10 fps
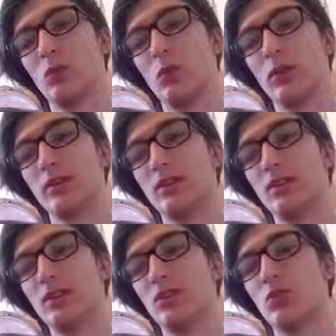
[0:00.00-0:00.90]

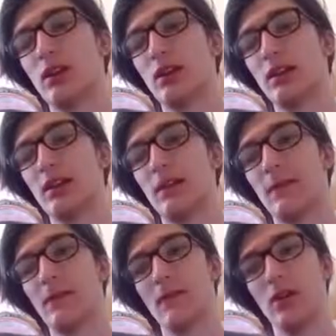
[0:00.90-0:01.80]
Decidueye can have
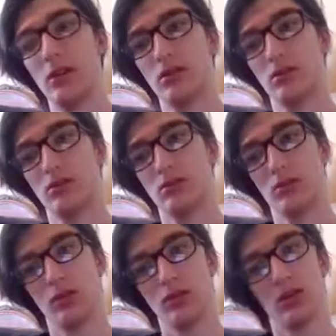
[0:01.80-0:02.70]
fun.
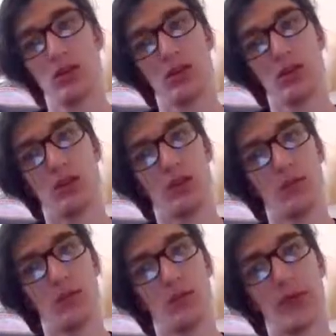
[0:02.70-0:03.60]

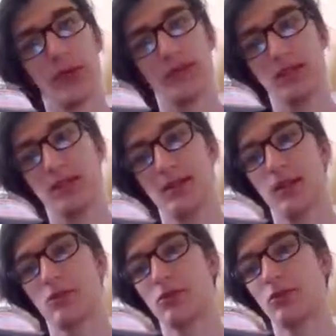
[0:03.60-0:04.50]
But we have to take
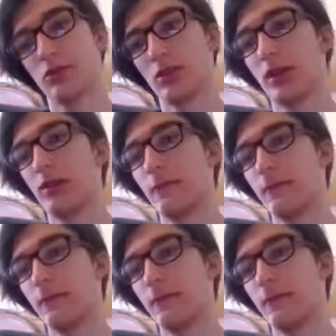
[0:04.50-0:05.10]
out Crocodile